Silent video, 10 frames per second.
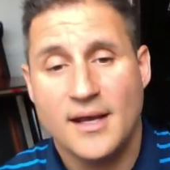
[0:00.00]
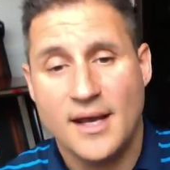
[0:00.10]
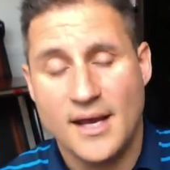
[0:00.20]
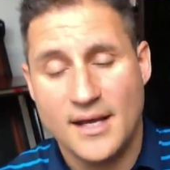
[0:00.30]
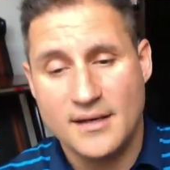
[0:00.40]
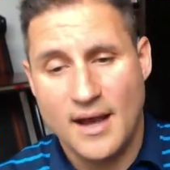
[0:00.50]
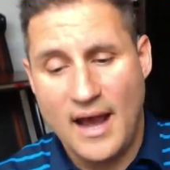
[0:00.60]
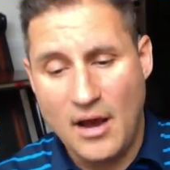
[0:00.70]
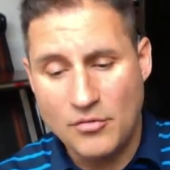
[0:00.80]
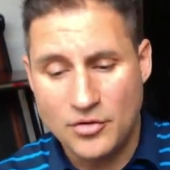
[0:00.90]
And
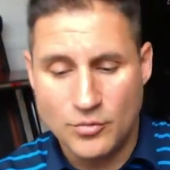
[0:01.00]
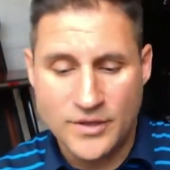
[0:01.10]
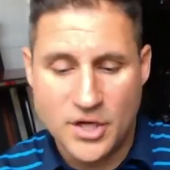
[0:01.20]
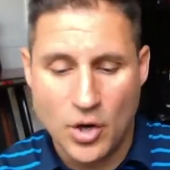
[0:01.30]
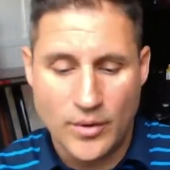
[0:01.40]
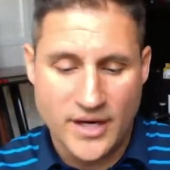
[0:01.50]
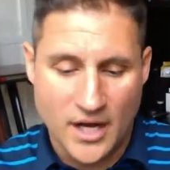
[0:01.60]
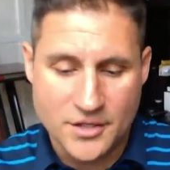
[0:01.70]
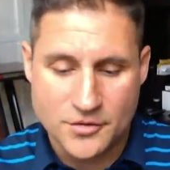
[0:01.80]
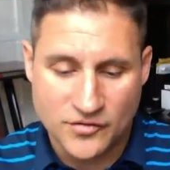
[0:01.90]
how could we go and
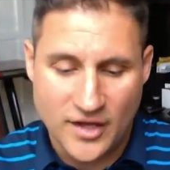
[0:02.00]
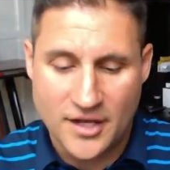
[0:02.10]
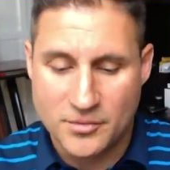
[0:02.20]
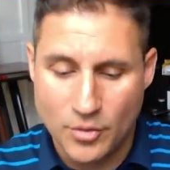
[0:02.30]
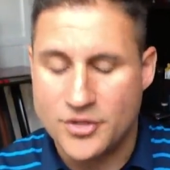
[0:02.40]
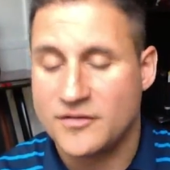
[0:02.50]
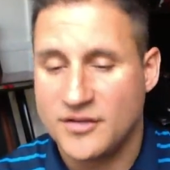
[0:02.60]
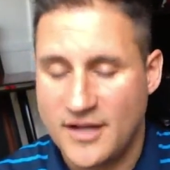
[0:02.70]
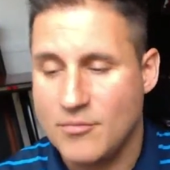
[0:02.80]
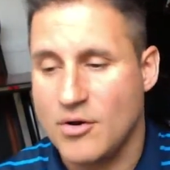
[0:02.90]
understand pneumonia?
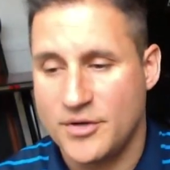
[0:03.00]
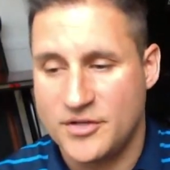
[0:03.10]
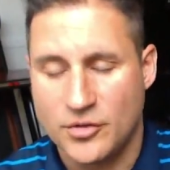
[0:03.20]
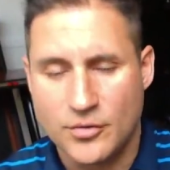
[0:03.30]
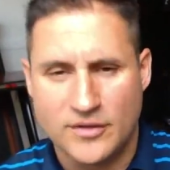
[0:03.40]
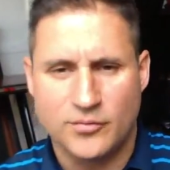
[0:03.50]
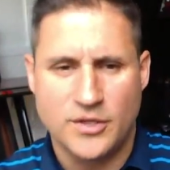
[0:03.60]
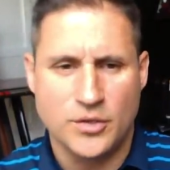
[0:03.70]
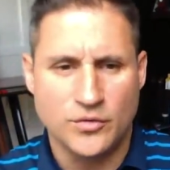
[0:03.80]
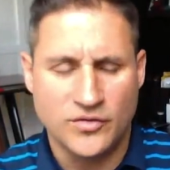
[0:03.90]
Today, what we do is we
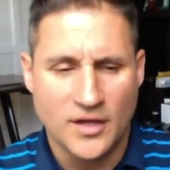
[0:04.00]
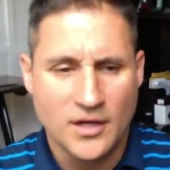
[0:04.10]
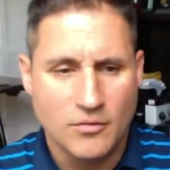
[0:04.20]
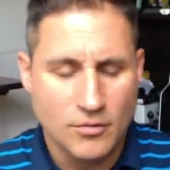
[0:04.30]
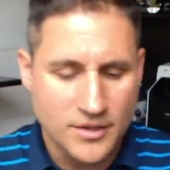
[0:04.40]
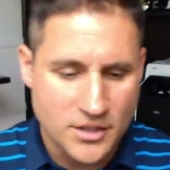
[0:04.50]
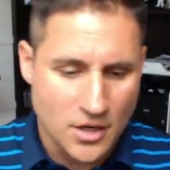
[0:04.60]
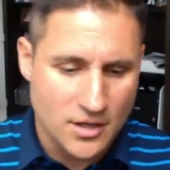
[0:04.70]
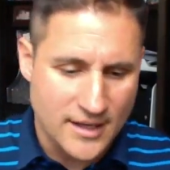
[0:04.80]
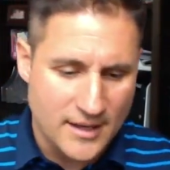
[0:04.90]
use what we
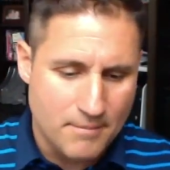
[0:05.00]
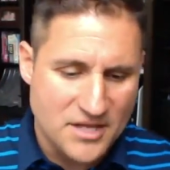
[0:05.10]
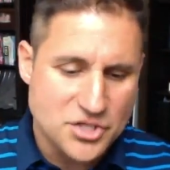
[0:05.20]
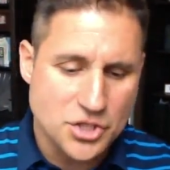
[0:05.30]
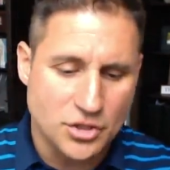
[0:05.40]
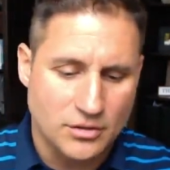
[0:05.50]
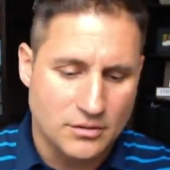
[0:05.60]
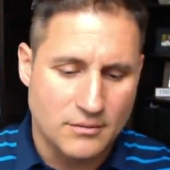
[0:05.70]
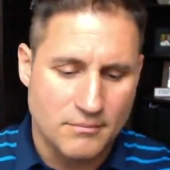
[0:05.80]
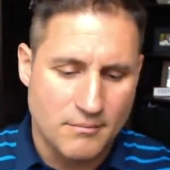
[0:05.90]
call a
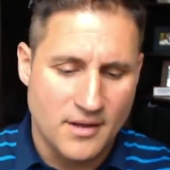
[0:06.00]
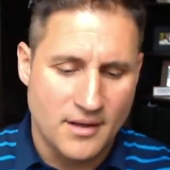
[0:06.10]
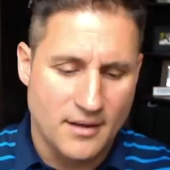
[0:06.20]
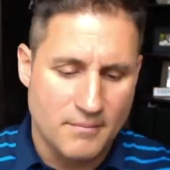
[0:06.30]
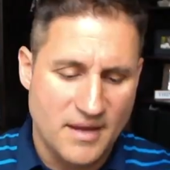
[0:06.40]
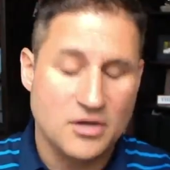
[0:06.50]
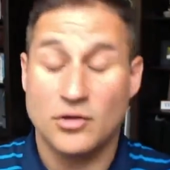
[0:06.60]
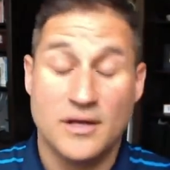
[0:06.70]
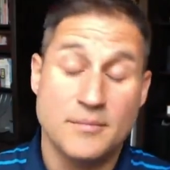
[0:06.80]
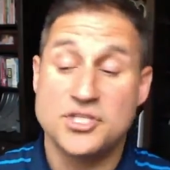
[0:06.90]
medical uh,
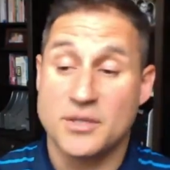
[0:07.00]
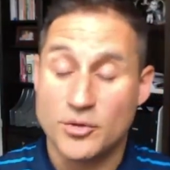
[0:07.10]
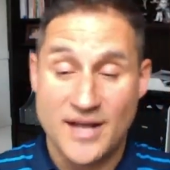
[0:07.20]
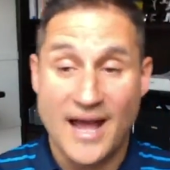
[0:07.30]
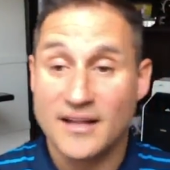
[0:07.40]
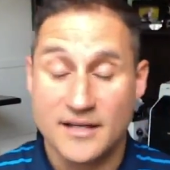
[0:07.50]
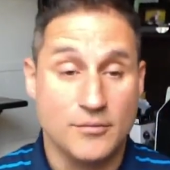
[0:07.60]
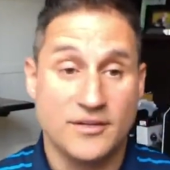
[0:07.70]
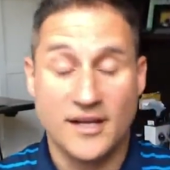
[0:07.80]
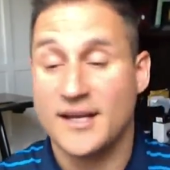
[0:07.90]
medical imaging modality.
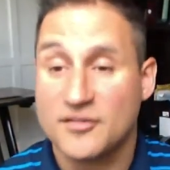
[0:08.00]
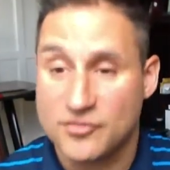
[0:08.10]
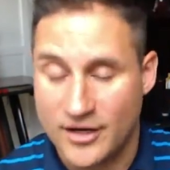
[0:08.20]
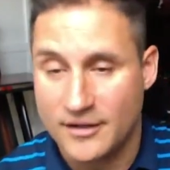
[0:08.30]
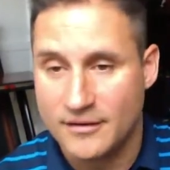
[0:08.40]
We take an X-ray,